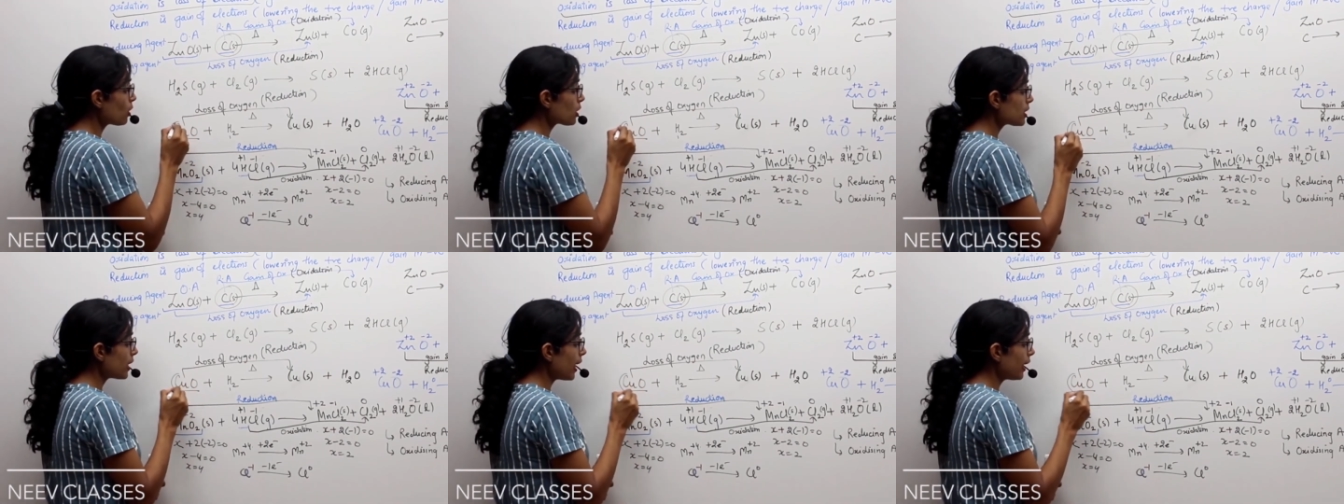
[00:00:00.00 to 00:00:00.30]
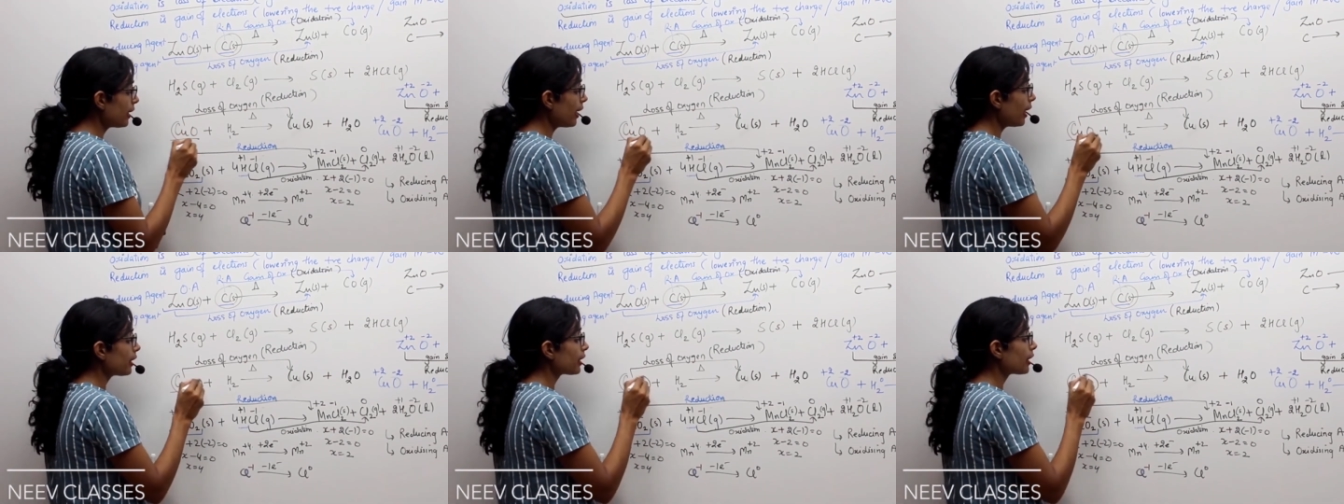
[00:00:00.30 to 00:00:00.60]

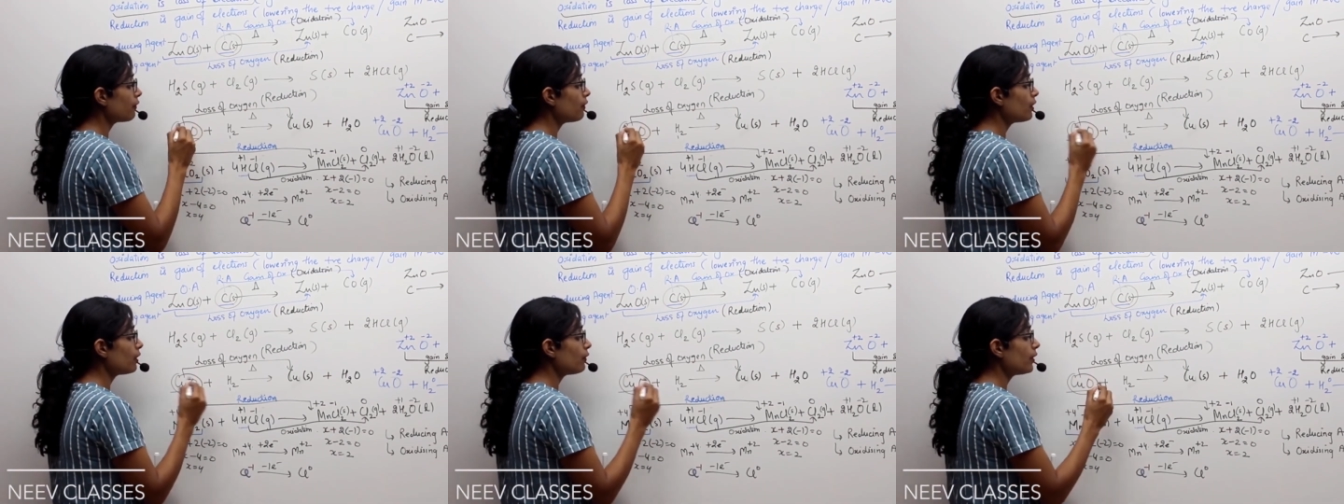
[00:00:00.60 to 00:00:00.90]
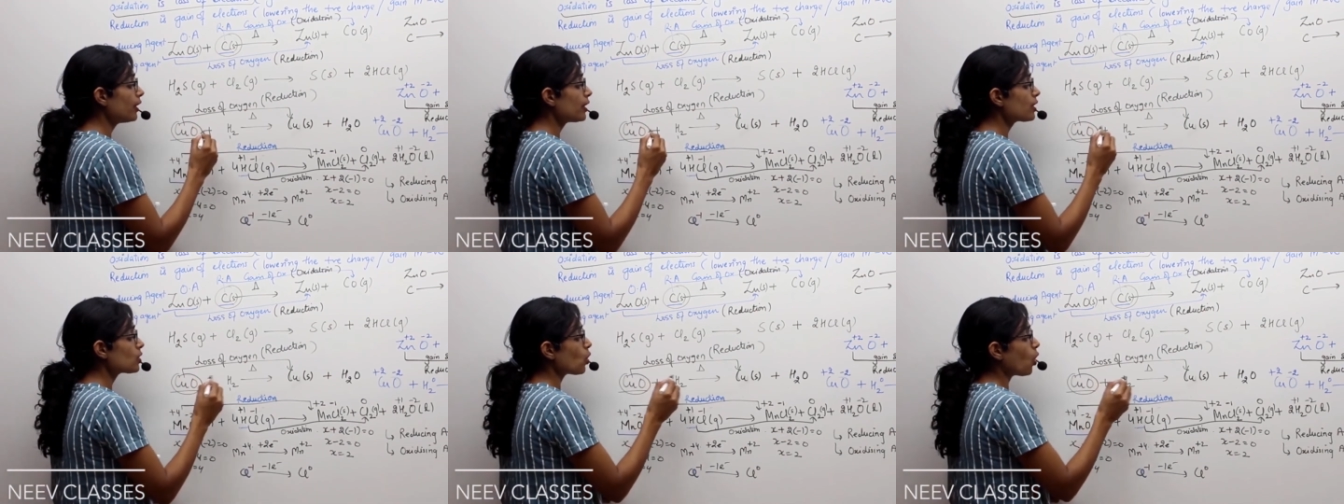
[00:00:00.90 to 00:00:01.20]
oxide had given
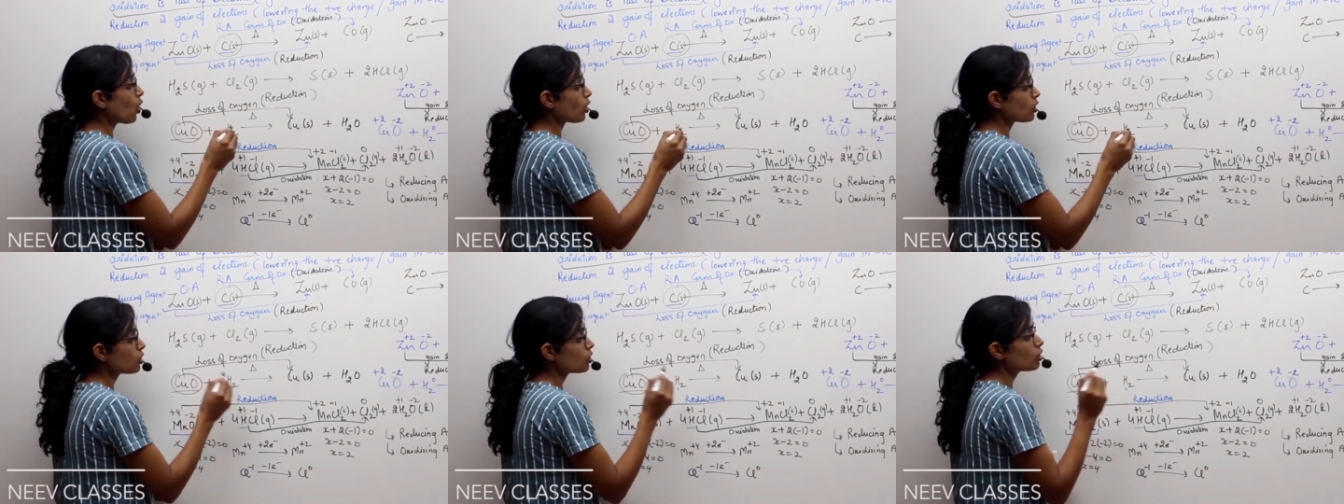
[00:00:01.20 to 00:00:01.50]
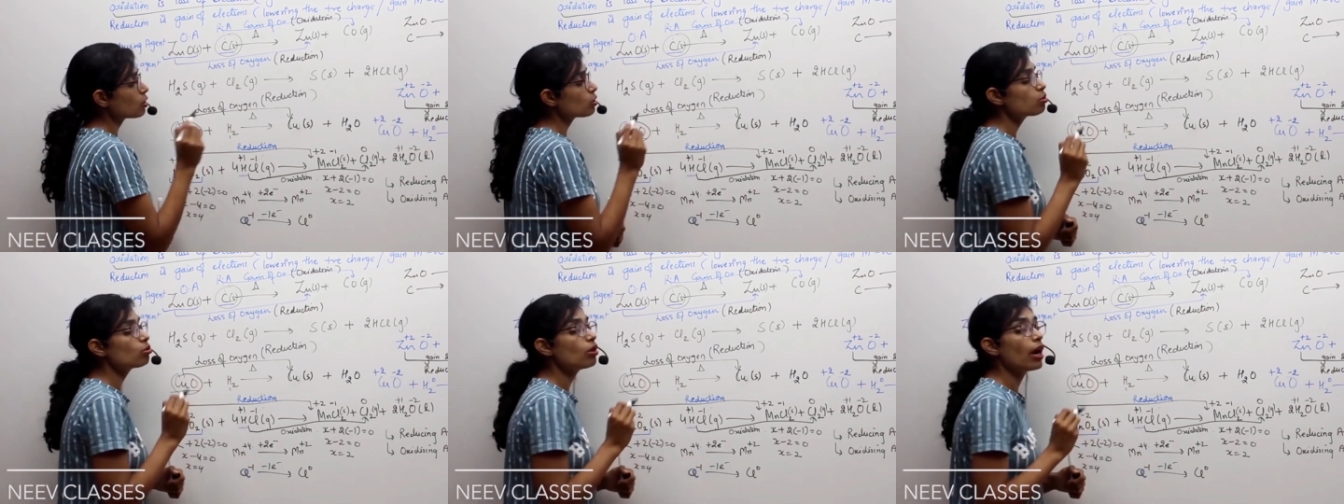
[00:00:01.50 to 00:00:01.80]
away its
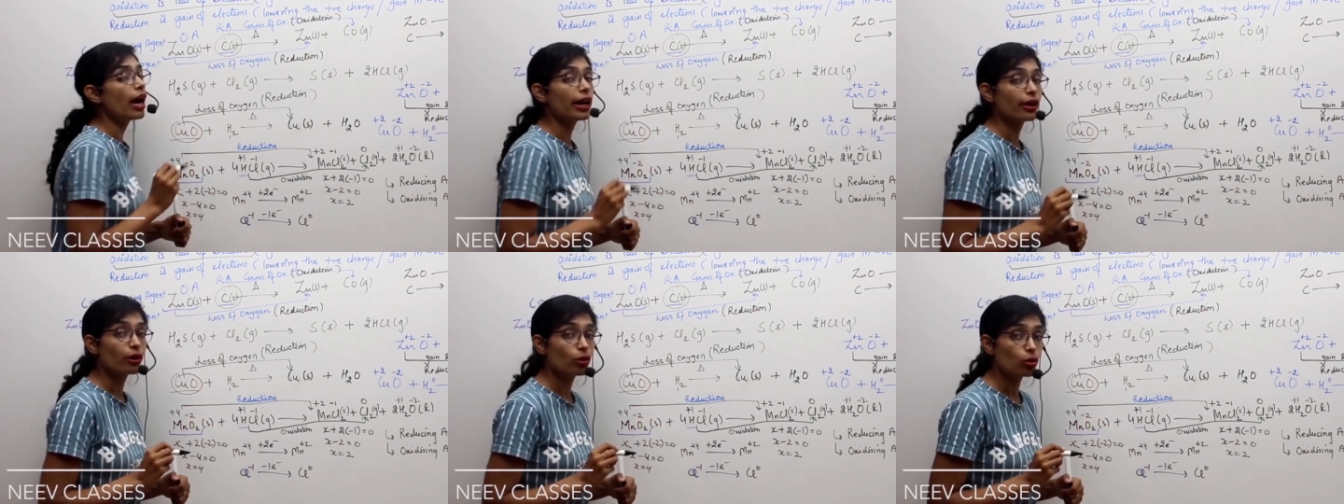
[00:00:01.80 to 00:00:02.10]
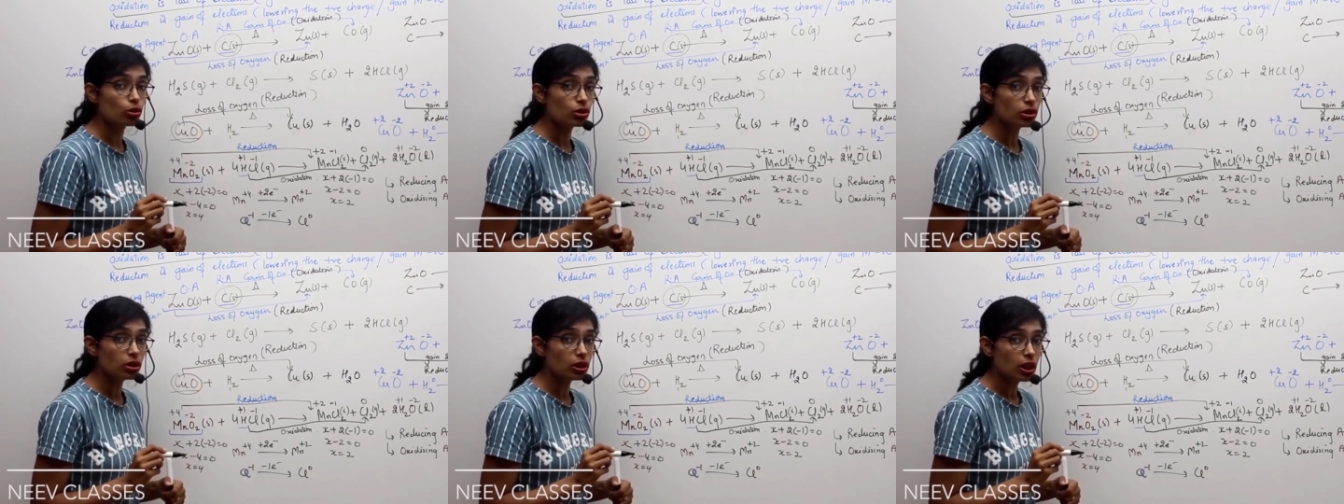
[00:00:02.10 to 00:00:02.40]
oxygen to
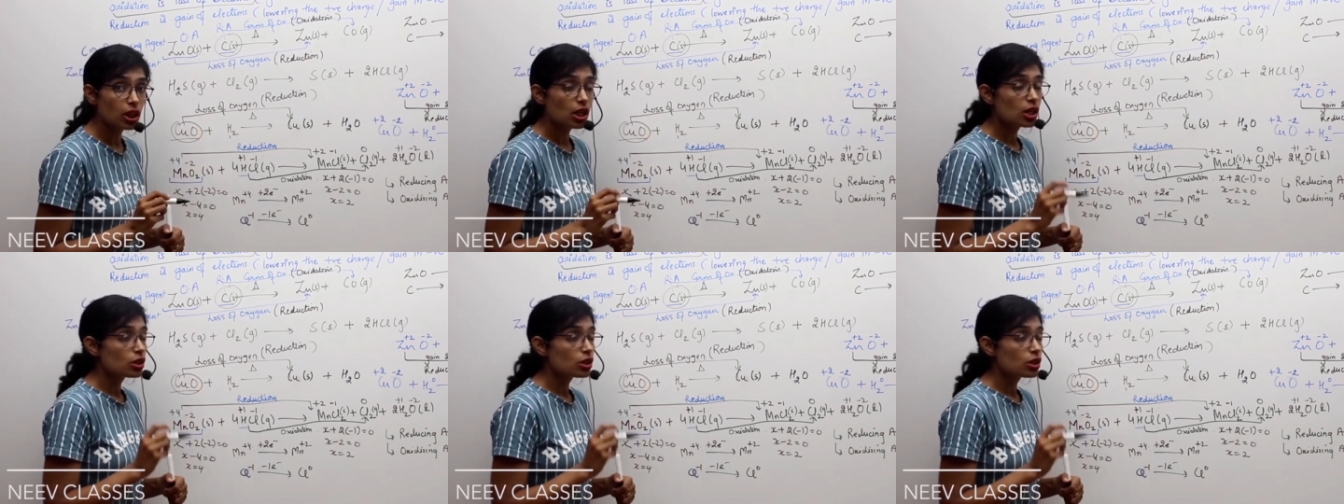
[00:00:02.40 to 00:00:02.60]
hydrogen